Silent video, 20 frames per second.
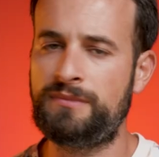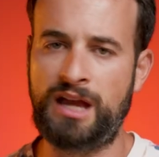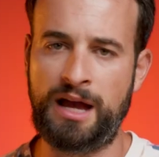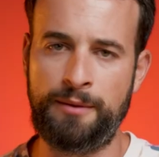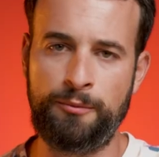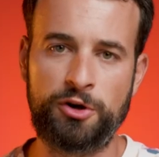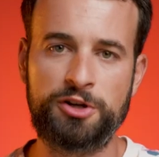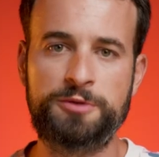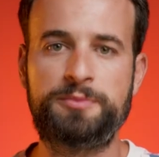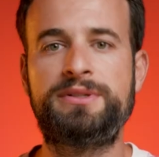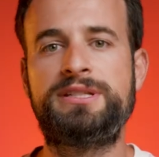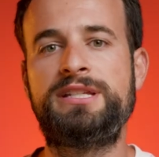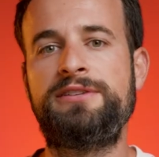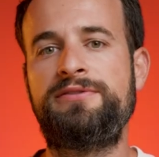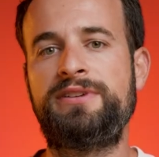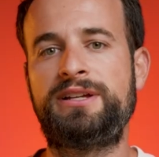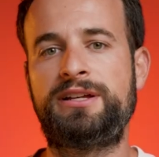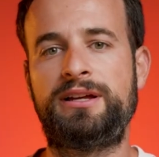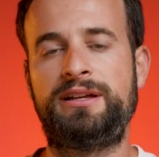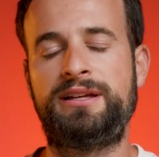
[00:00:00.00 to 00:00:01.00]
A more
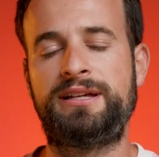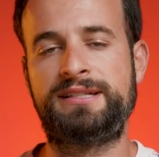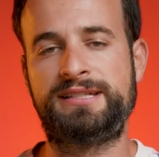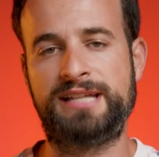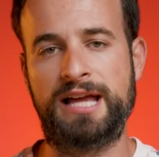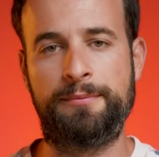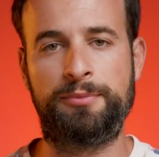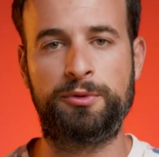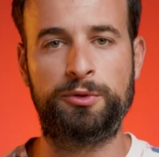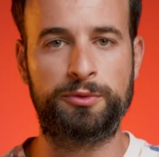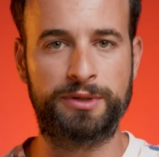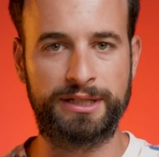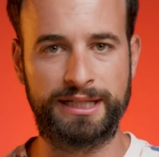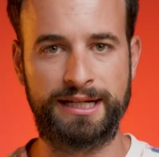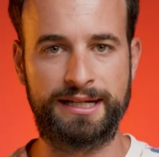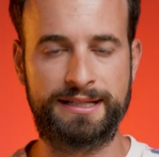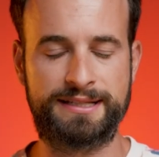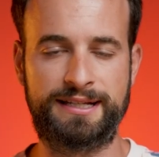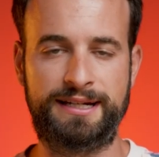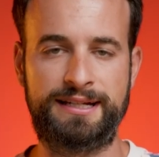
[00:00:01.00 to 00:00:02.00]
specific example
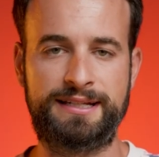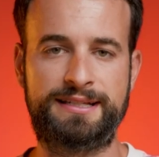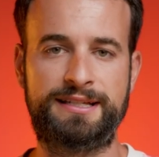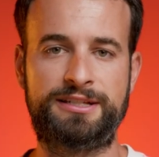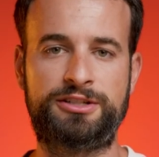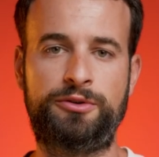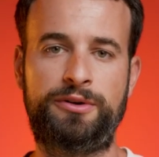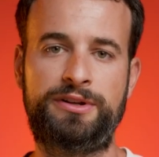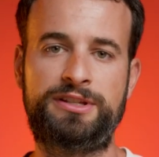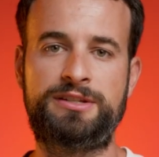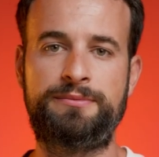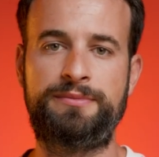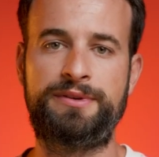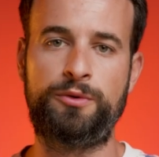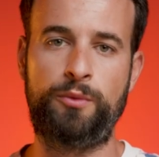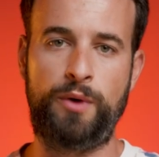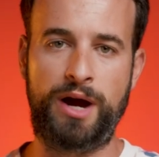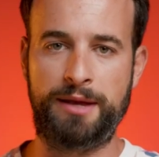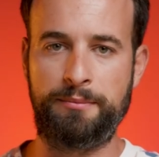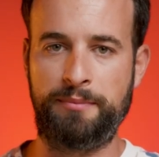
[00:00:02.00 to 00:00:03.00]
related to this is going to
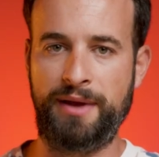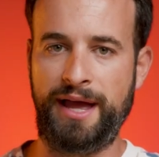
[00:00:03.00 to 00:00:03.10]
be white